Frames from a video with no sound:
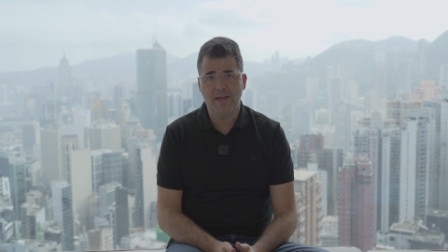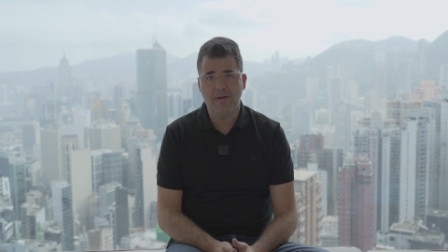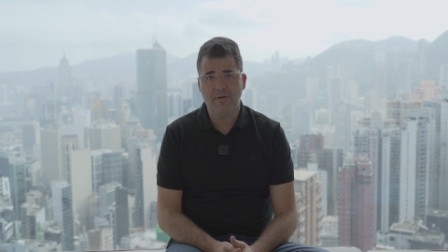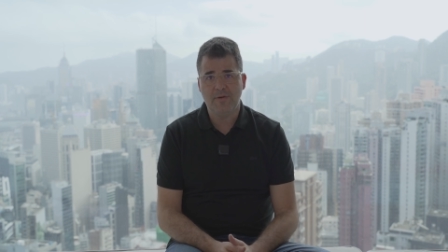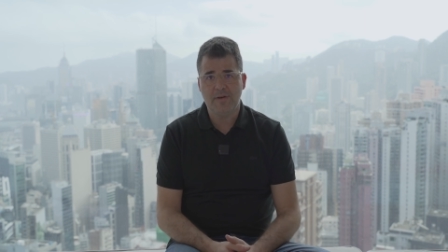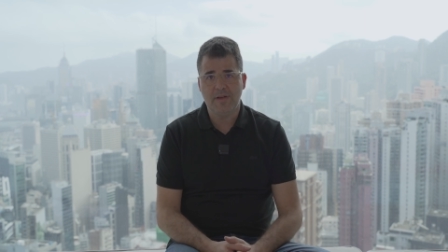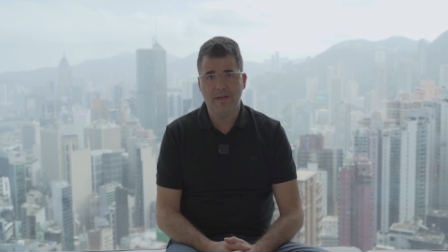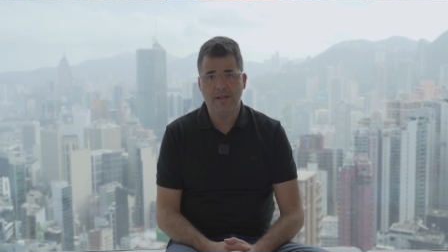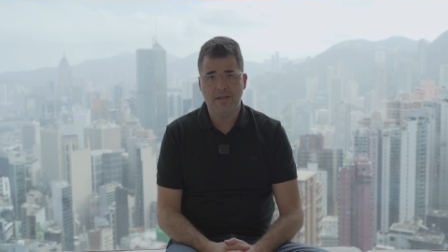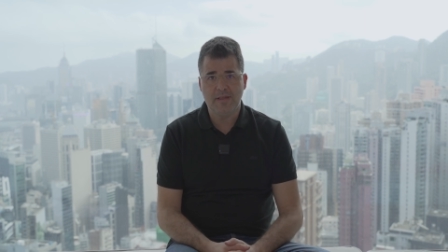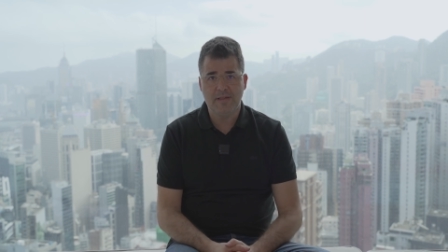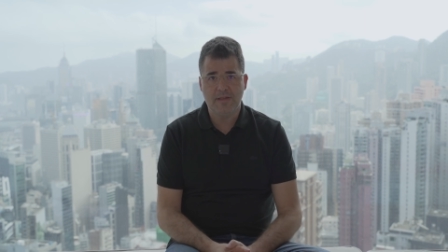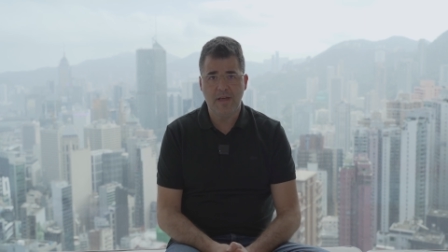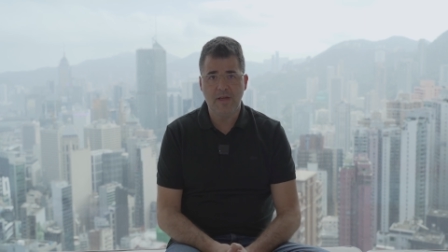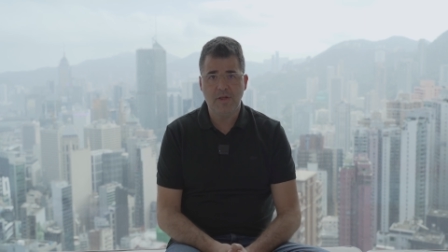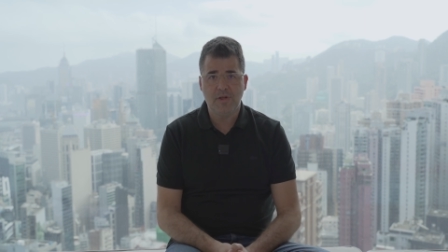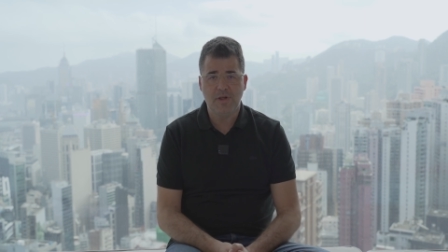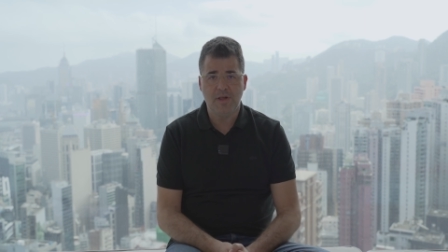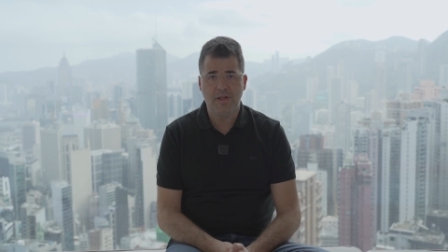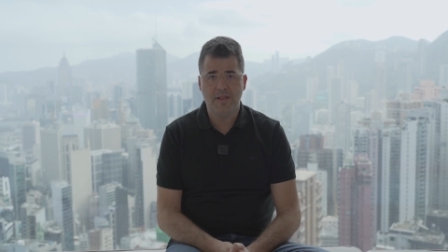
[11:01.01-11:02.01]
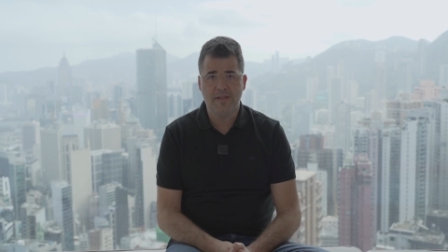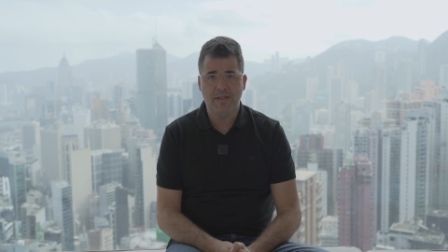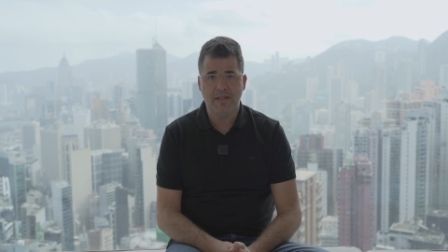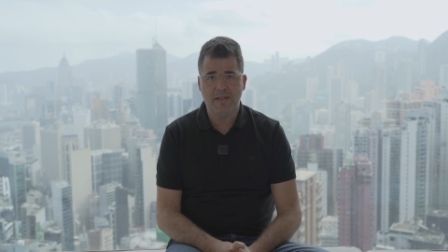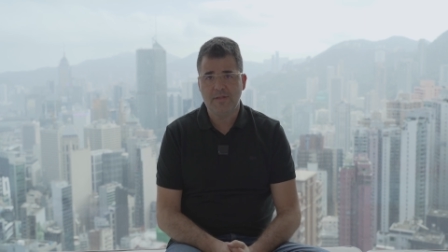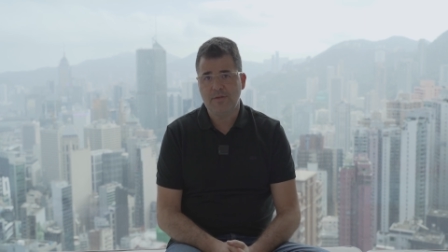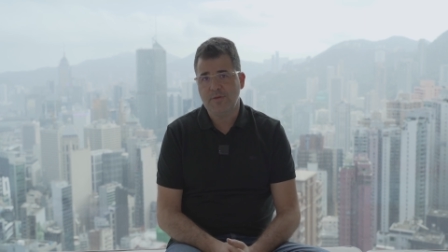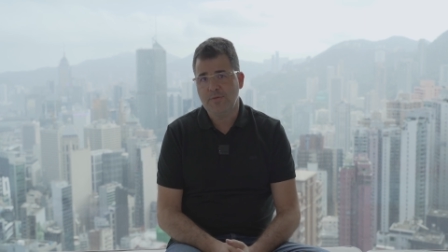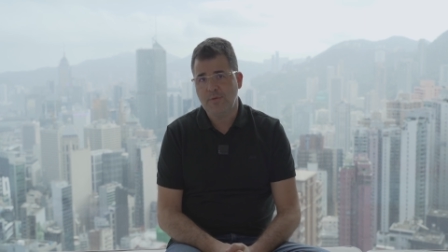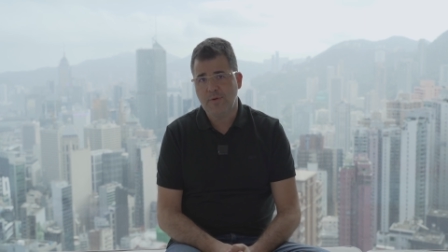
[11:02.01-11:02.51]
organization
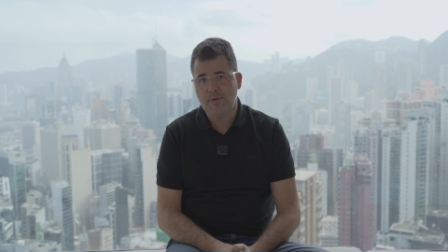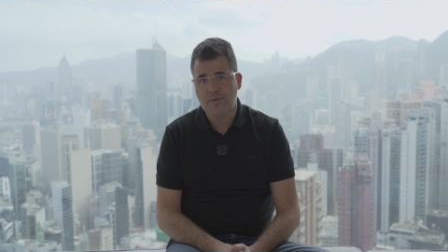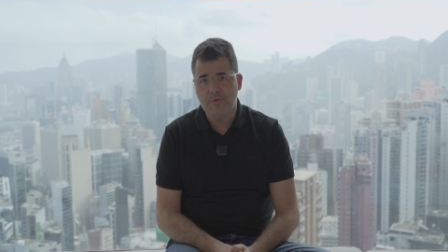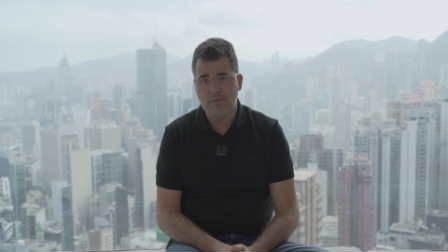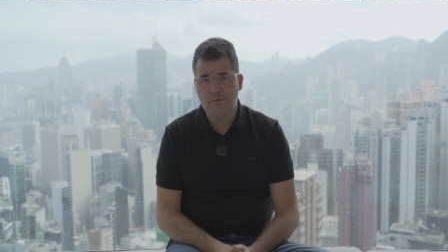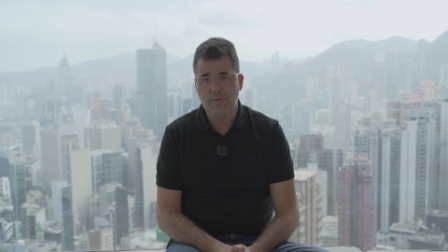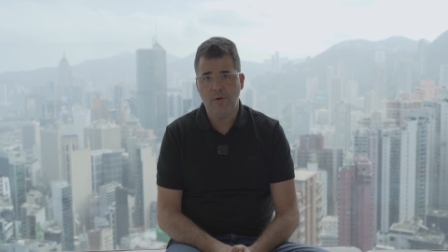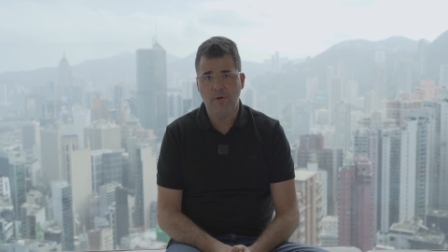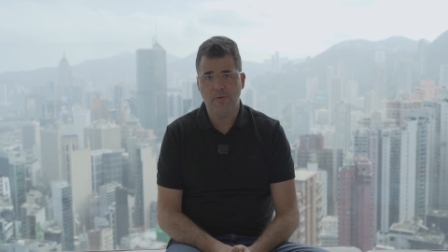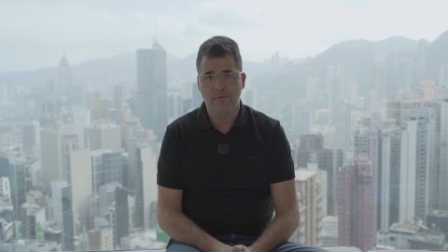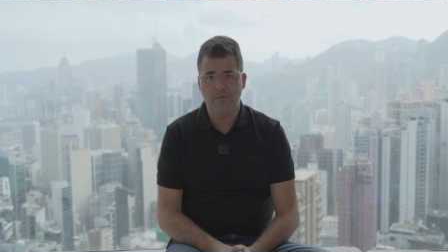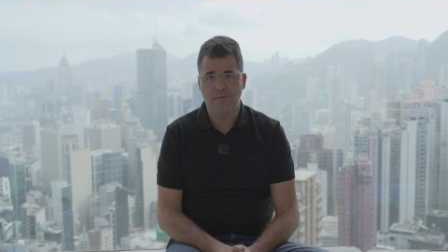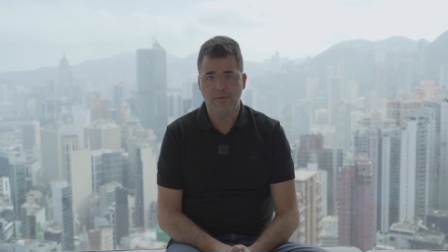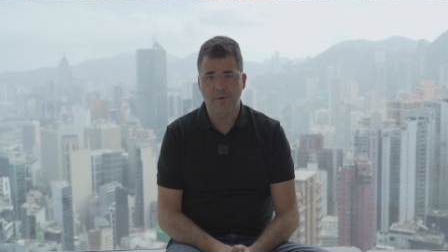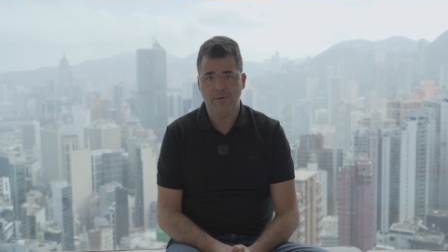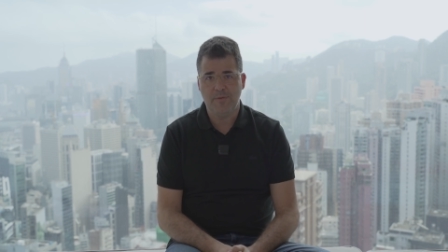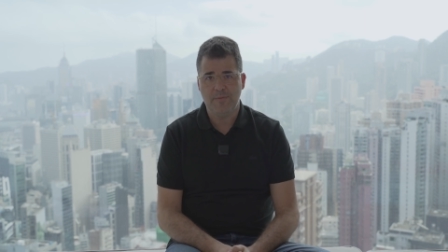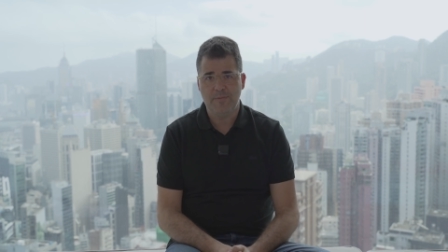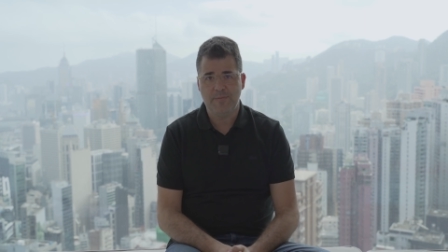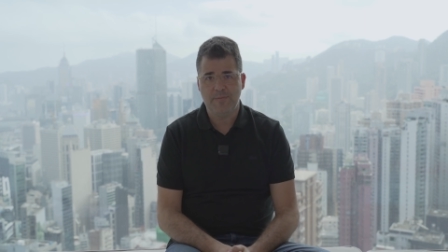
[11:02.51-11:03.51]
that you want to work for.